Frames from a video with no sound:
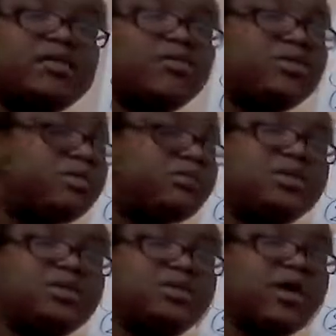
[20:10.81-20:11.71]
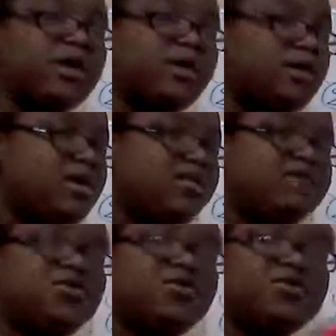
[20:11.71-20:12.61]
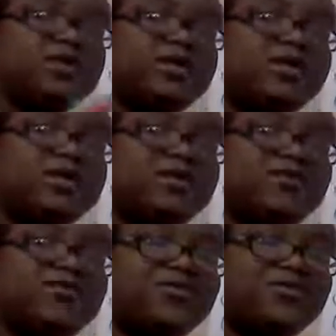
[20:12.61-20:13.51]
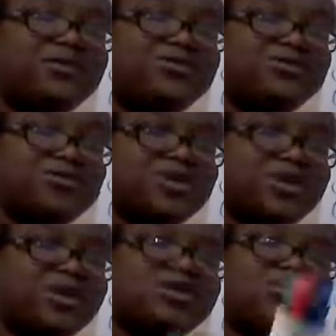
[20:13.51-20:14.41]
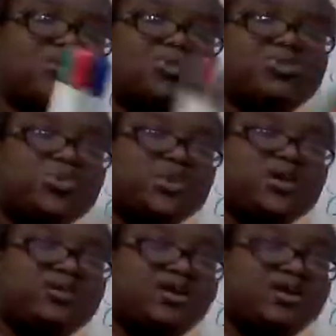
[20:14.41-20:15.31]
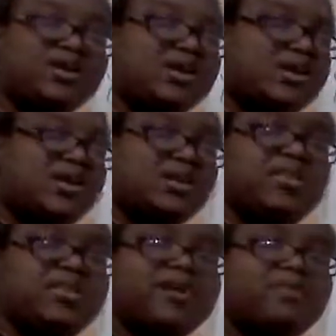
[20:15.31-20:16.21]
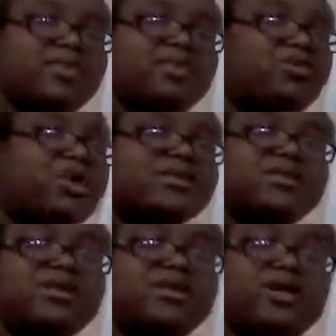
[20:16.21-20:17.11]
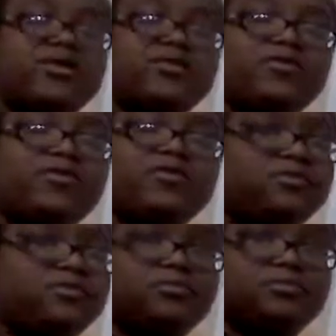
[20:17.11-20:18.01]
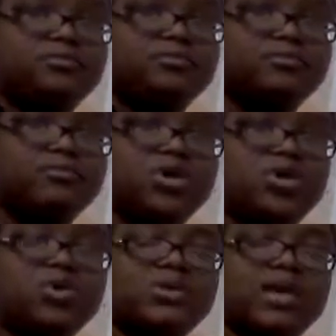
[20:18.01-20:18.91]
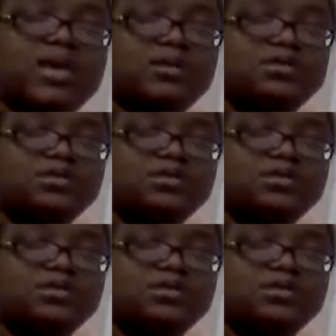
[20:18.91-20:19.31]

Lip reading: The reason is like if you don't take it off your truck, it goes so dirty. That means you're not taking care of the whole thing.